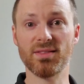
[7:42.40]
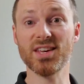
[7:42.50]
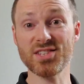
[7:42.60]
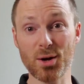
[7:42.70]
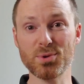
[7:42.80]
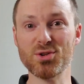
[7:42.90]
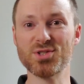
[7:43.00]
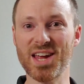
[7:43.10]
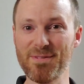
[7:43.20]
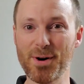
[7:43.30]
This helps you
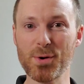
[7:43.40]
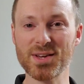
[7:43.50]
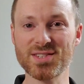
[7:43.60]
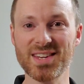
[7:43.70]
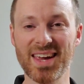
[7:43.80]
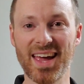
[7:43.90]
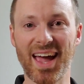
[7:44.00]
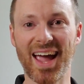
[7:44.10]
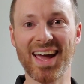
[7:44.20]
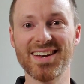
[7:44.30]
stay focused
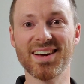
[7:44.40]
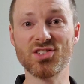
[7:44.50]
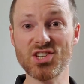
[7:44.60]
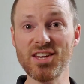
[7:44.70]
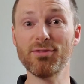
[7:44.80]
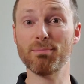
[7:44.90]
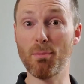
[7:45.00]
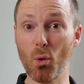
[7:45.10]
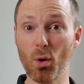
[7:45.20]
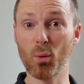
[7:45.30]
and achieve
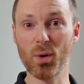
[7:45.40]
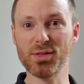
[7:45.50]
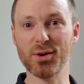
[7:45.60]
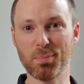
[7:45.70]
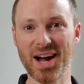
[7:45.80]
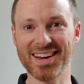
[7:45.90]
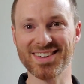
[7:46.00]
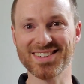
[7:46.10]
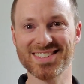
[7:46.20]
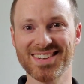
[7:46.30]
more with your
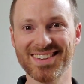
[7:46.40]
practice.